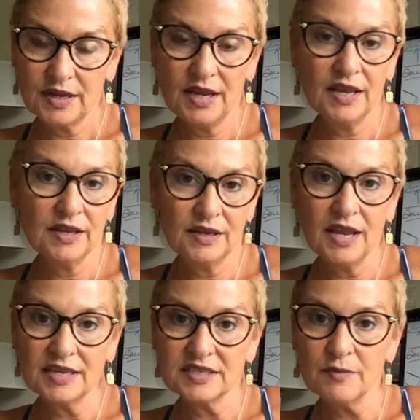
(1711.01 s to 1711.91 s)

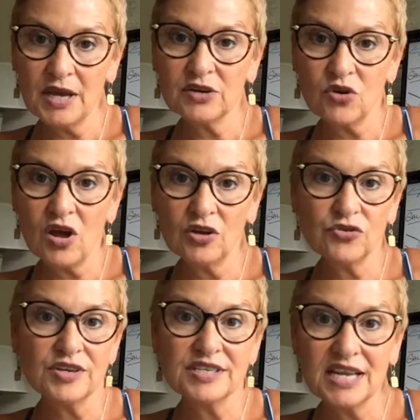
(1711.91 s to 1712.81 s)
as the
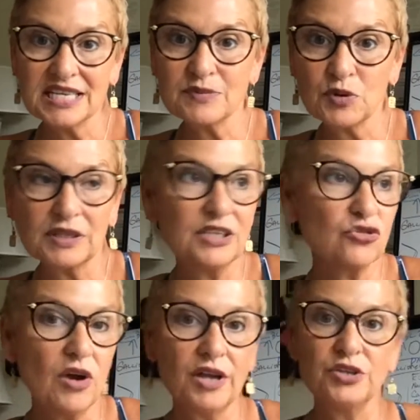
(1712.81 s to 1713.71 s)
mitochondria desperately
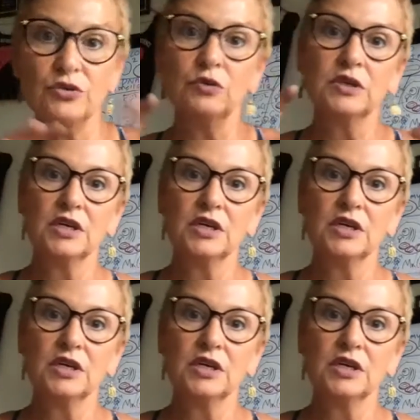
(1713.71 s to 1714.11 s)
try to